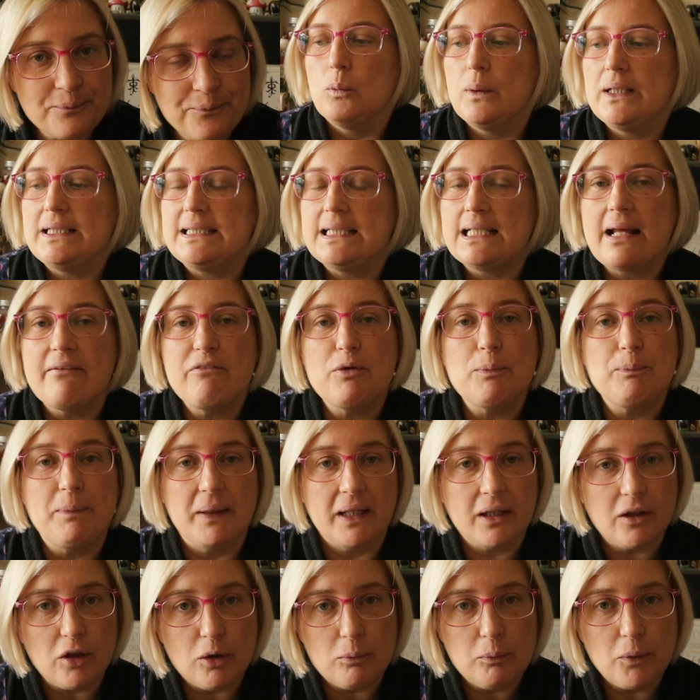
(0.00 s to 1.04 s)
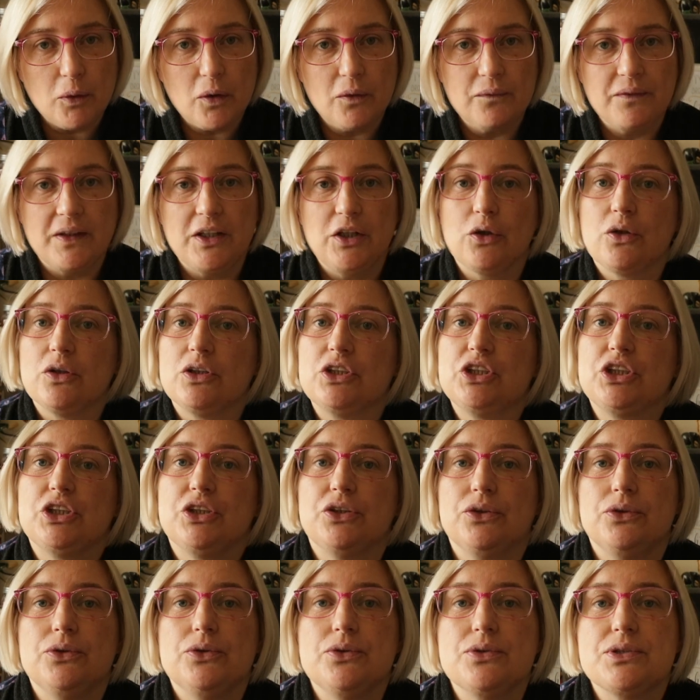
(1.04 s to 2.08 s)
We did have a bingo board that you could
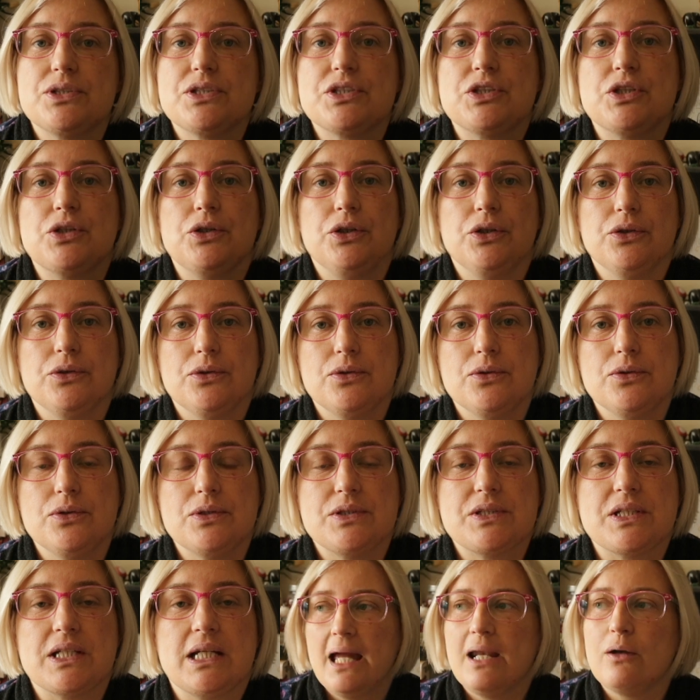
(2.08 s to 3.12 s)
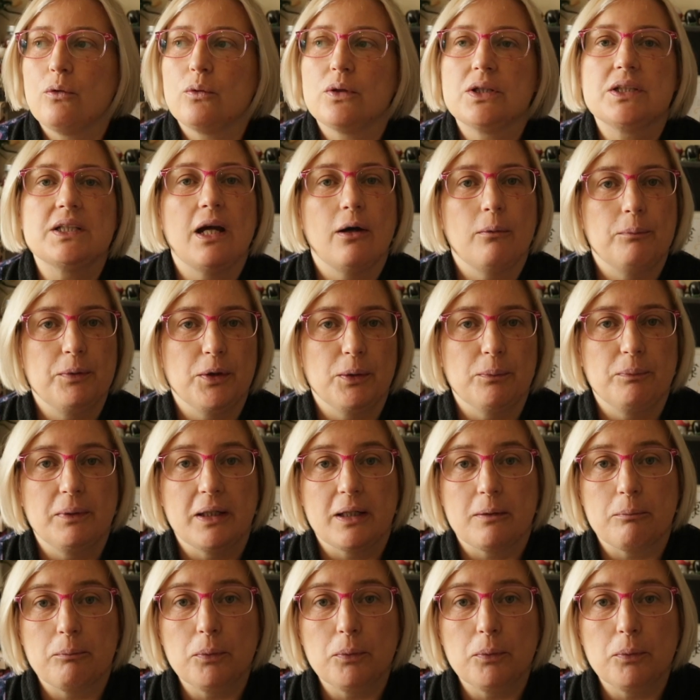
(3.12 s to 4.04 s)
choose to use in order to help you pick